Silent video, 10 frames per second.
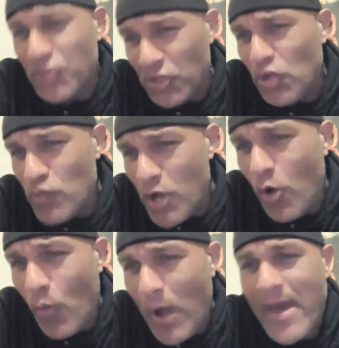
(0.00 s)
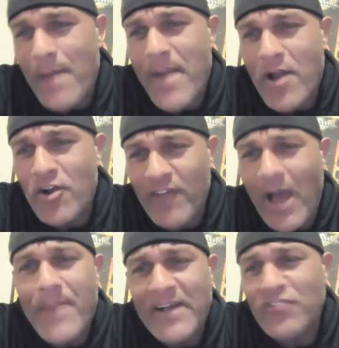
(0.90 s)
Do you know why that matters? I
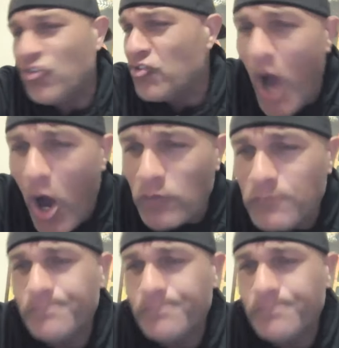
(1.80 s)
bet you don't.